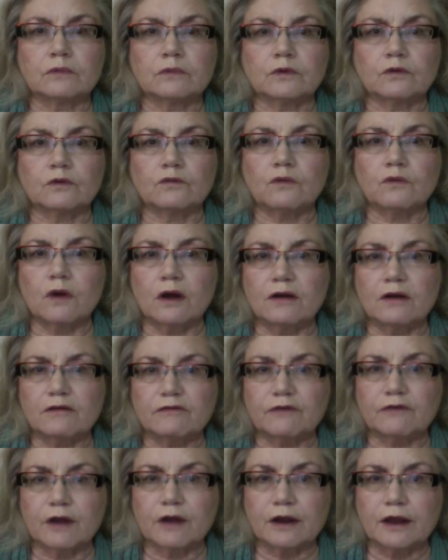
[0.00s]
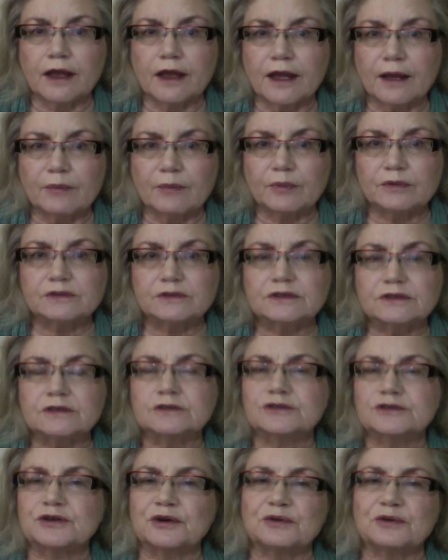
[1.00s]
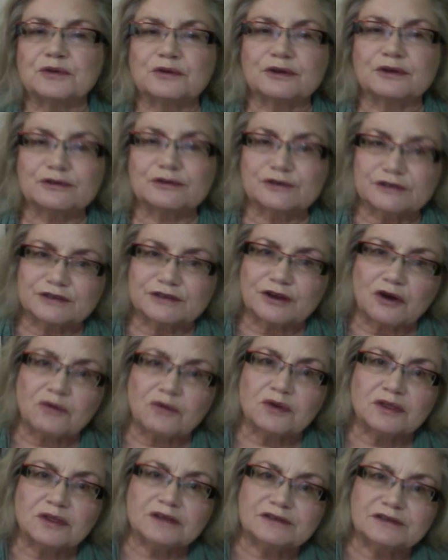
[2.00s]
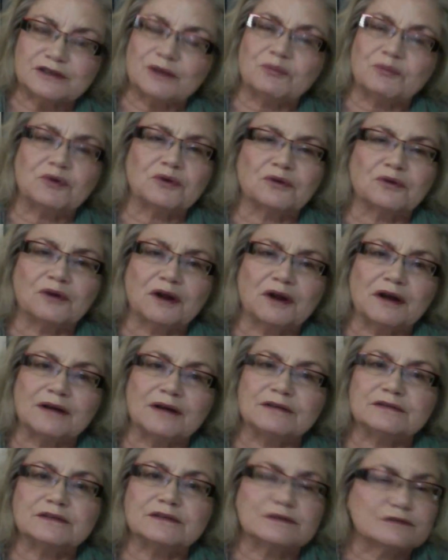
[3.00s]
water fight happens. So you can just go in the temple grounds.